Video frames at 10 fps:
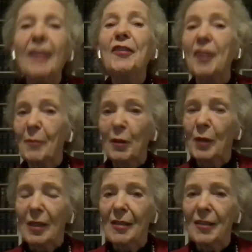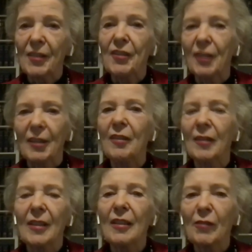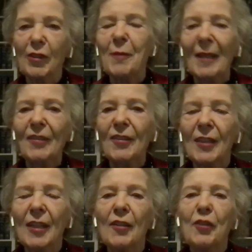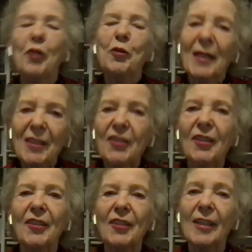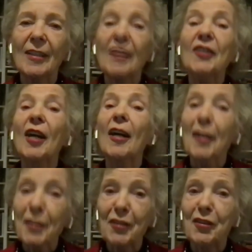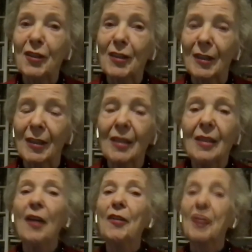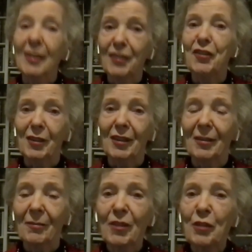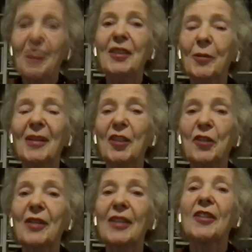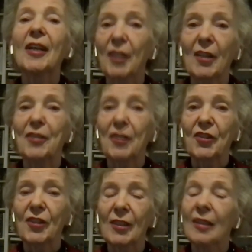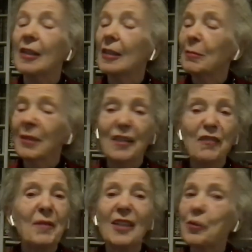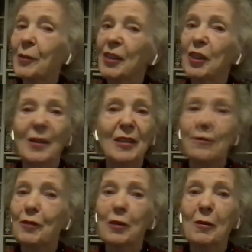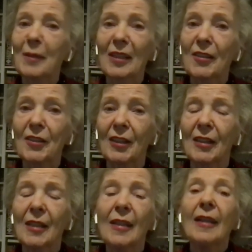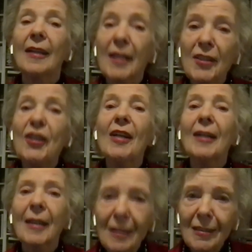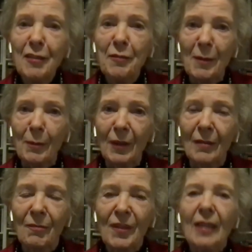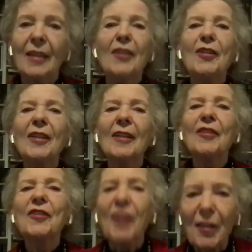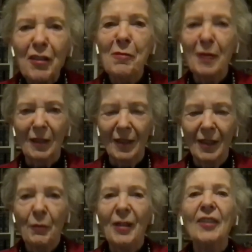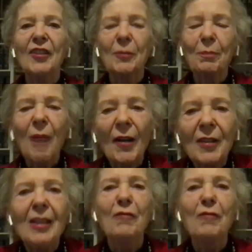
it heats up the world in certain respects. So 2016 is the hottest year until this year. 2023 is now the hottest year. Believe me, 2024 will be hotter. Heat kills people. Heat is terrible when it's